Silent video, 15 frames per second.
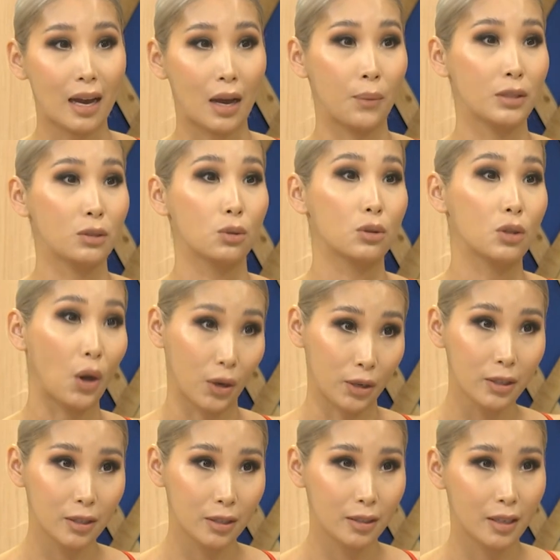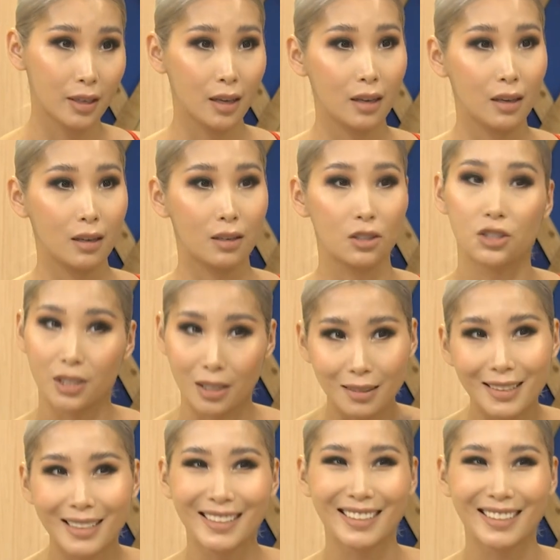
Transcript: I went to Tarak, Silk.